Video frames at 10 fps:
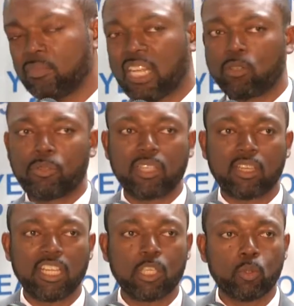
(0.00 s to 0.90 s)
I don't think
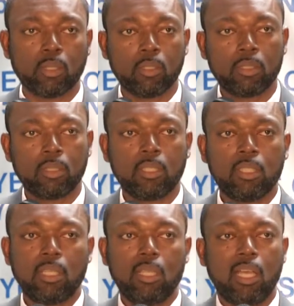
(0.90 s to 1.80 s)
they're equal.
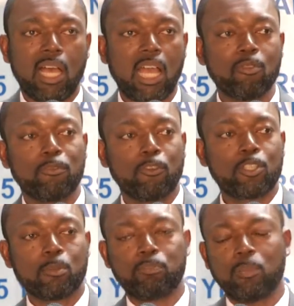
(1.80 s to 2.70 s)
I refer
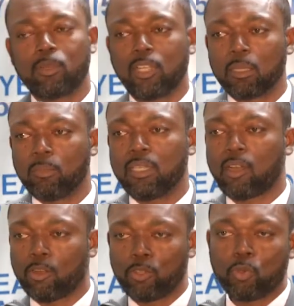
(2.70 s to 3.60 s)
to people like me
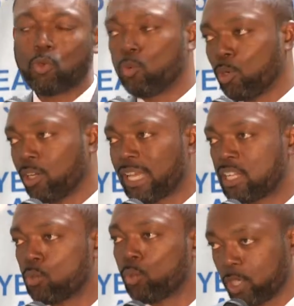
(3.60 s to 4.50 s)
or you who work
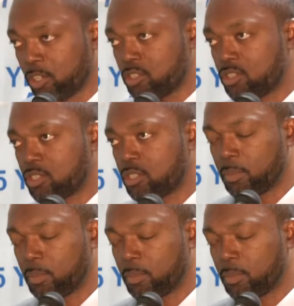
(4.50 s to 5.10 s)
as workers,